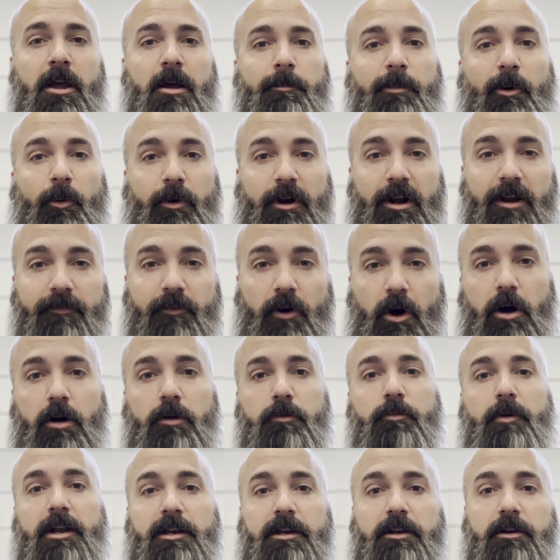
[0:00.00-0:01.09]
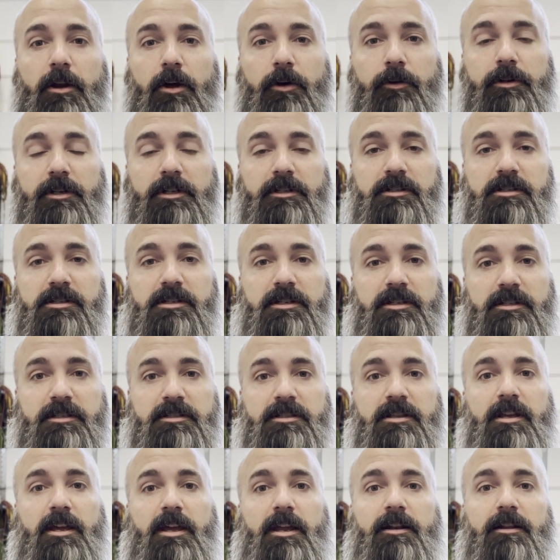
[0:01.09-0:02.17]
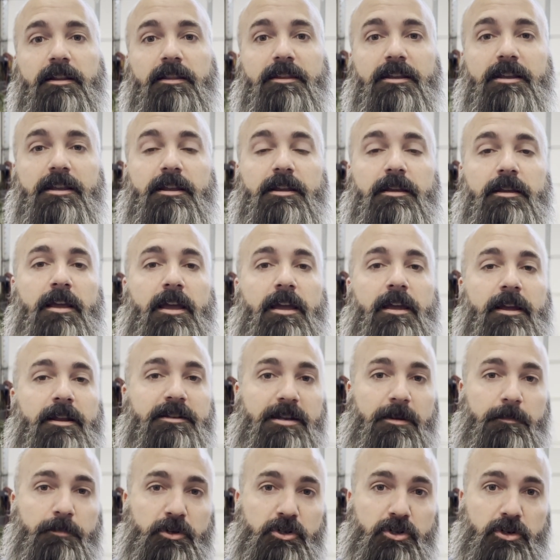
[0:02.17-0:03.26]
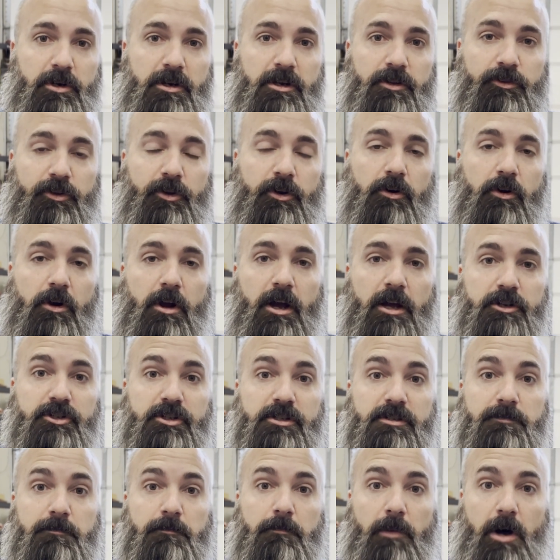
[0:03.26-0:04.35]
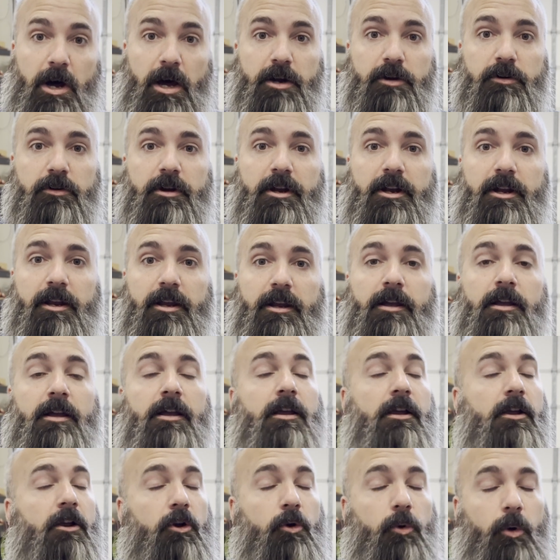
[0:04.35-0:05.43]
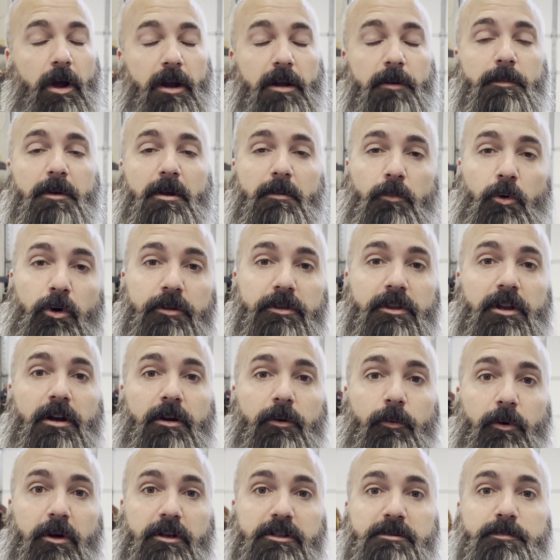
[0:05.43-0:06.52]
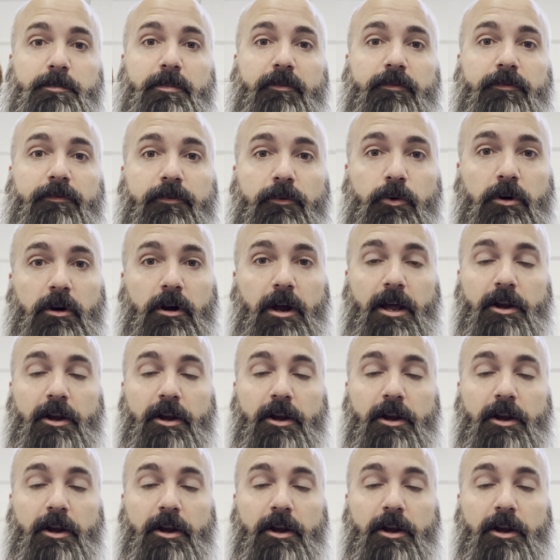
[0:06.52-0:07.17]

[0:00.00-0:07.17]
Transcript: but what I've already noticed is that the temperature in the garage is moderating quite a bit more than it was before.